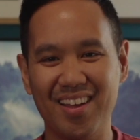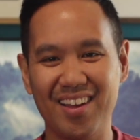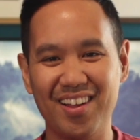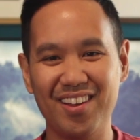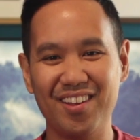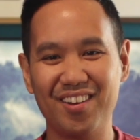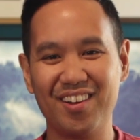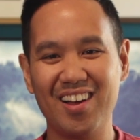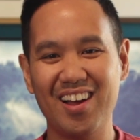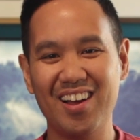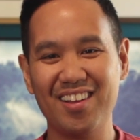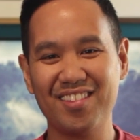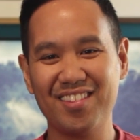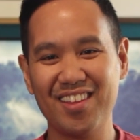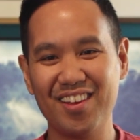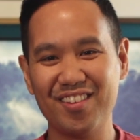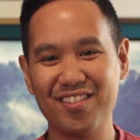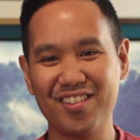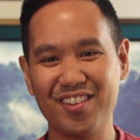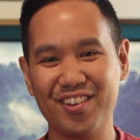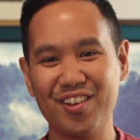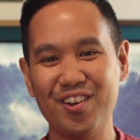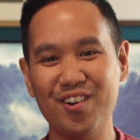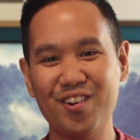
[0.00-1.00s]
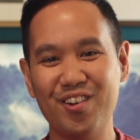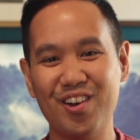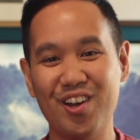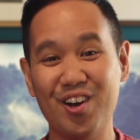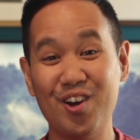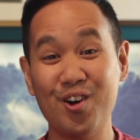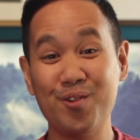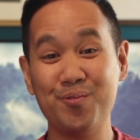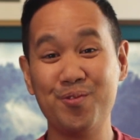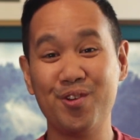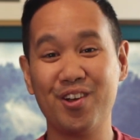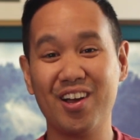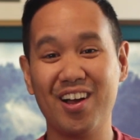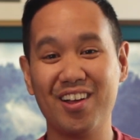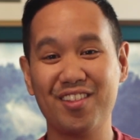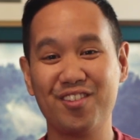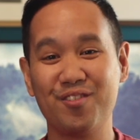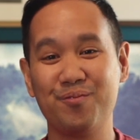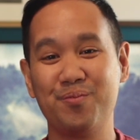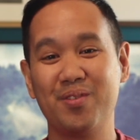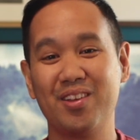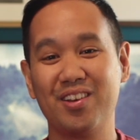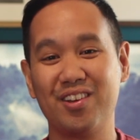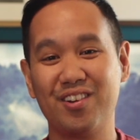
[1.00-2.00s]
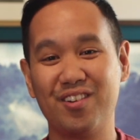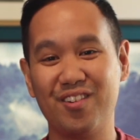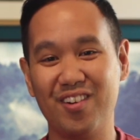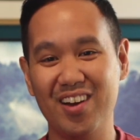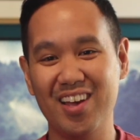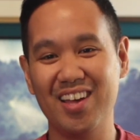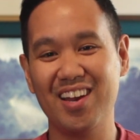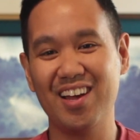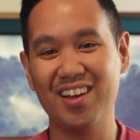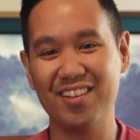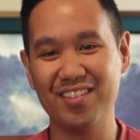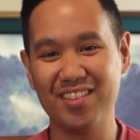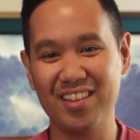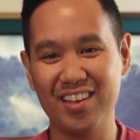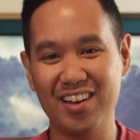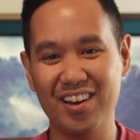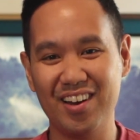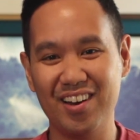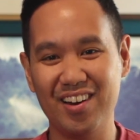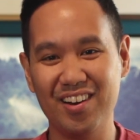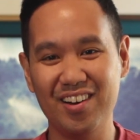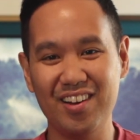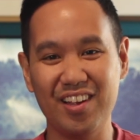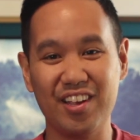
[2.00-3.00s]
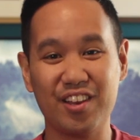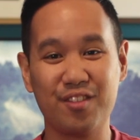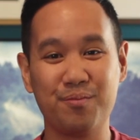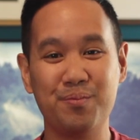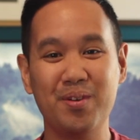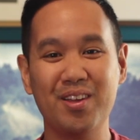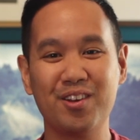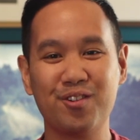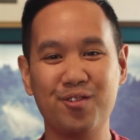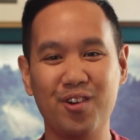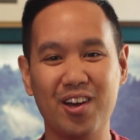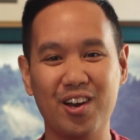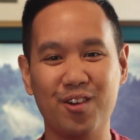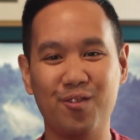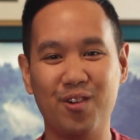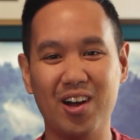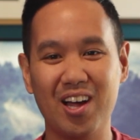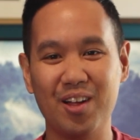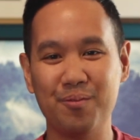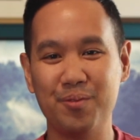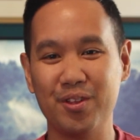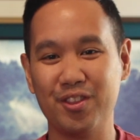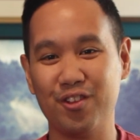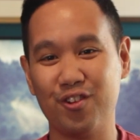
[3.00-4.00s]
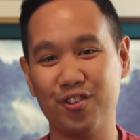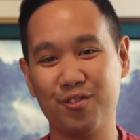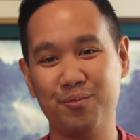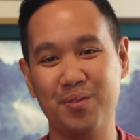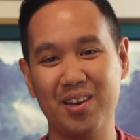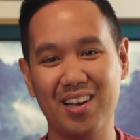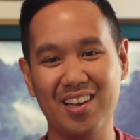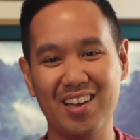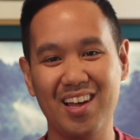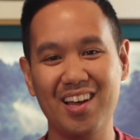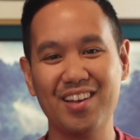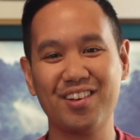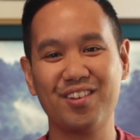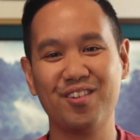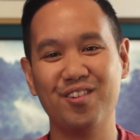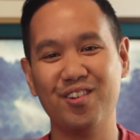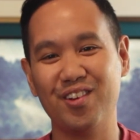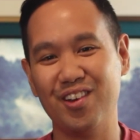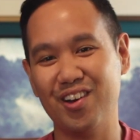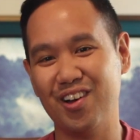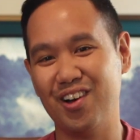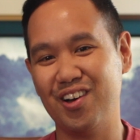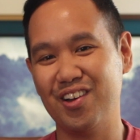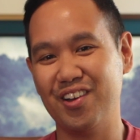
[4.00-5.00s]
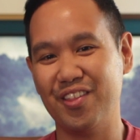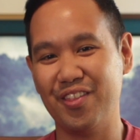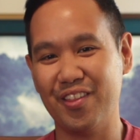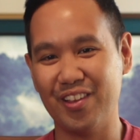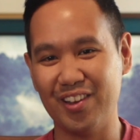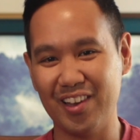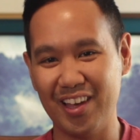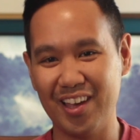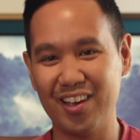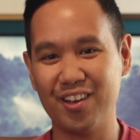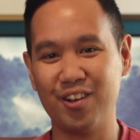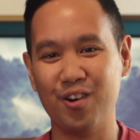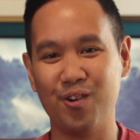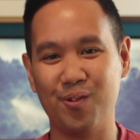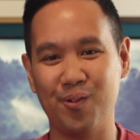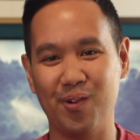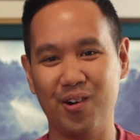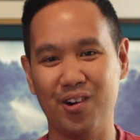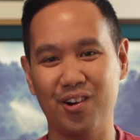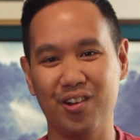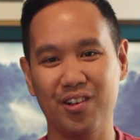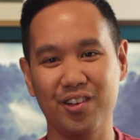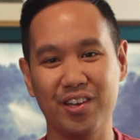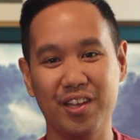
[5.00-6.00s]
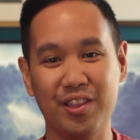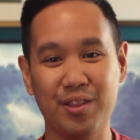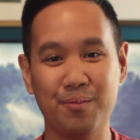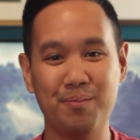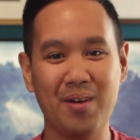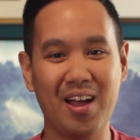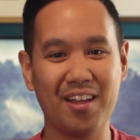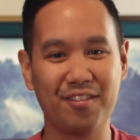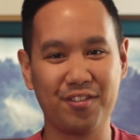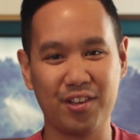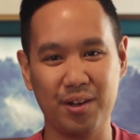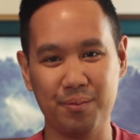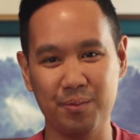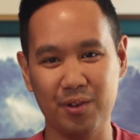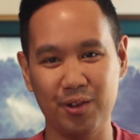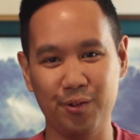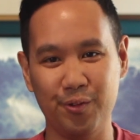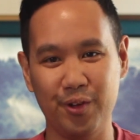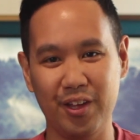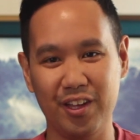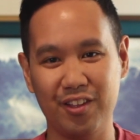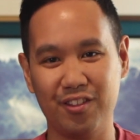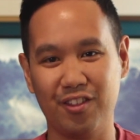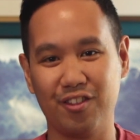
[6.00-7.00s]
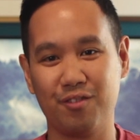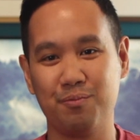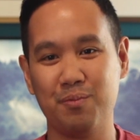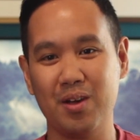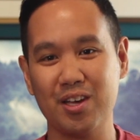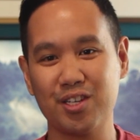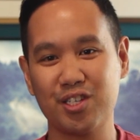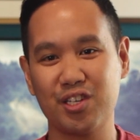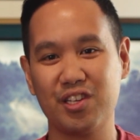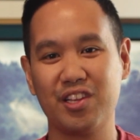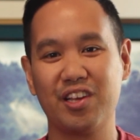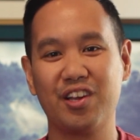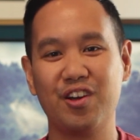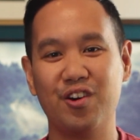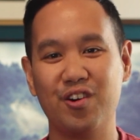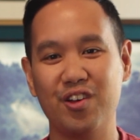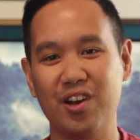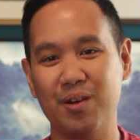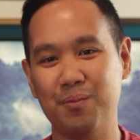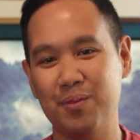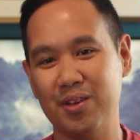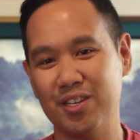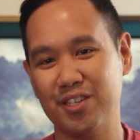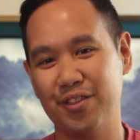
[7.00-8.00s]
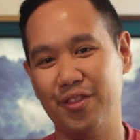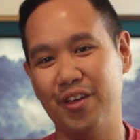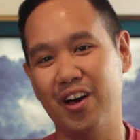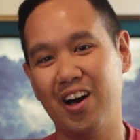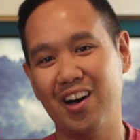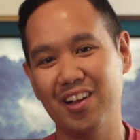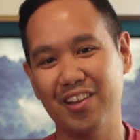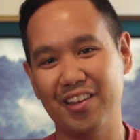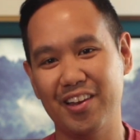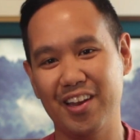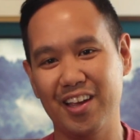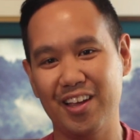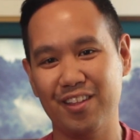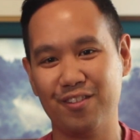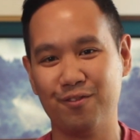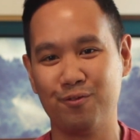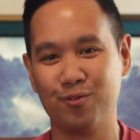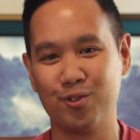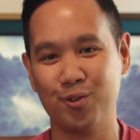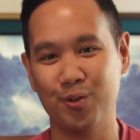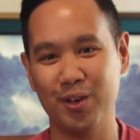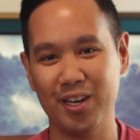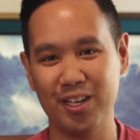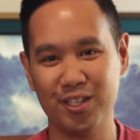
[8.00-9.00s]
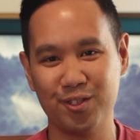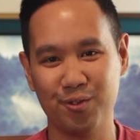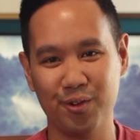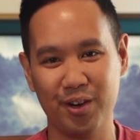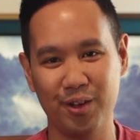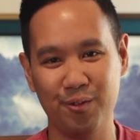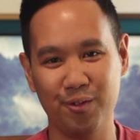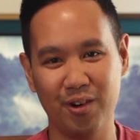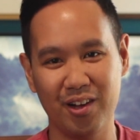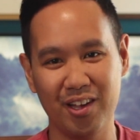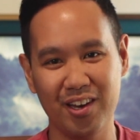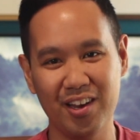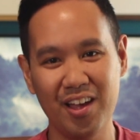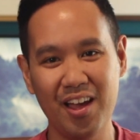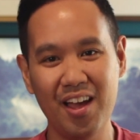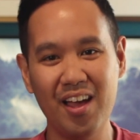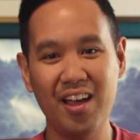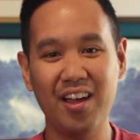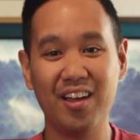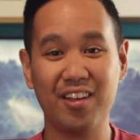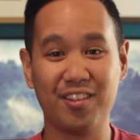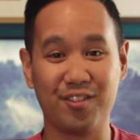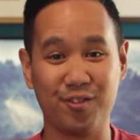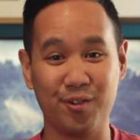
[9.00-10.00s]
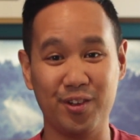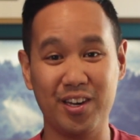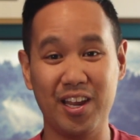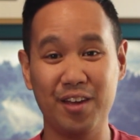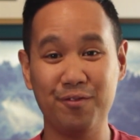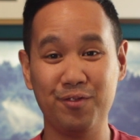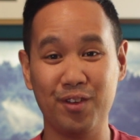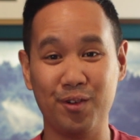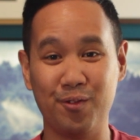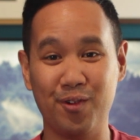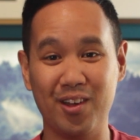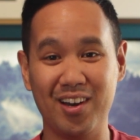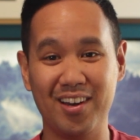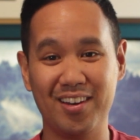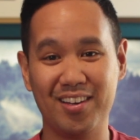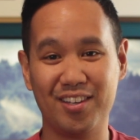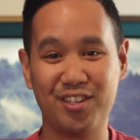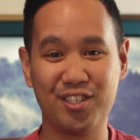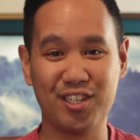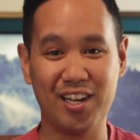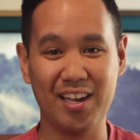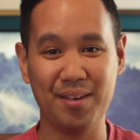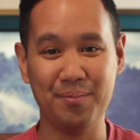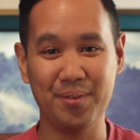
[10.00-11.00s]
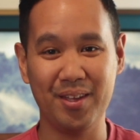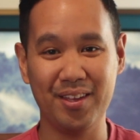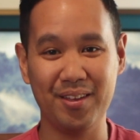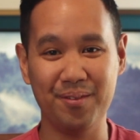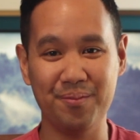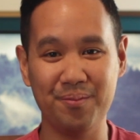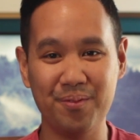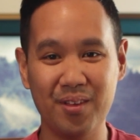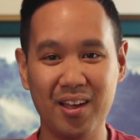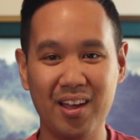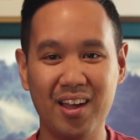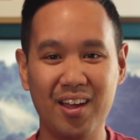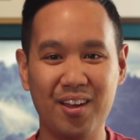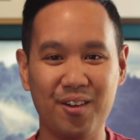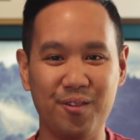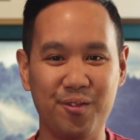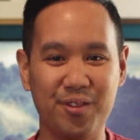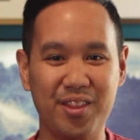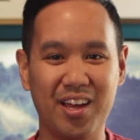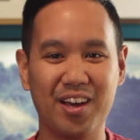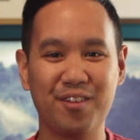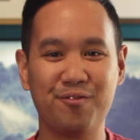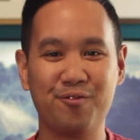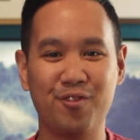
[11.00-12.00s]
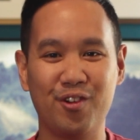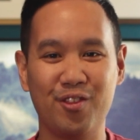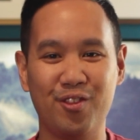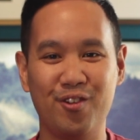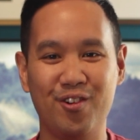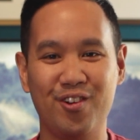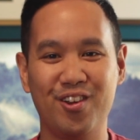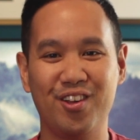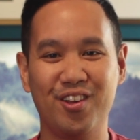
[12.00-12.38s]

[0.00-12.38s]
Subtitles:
Hello guys, how's it going? I hope you guys have been great out there. It's been quite a while, but there's been a lot going on in the LEGO world in the past couple of weeks, especially going up into the holidays of 2021, so I definitely wanted to chime in. Without further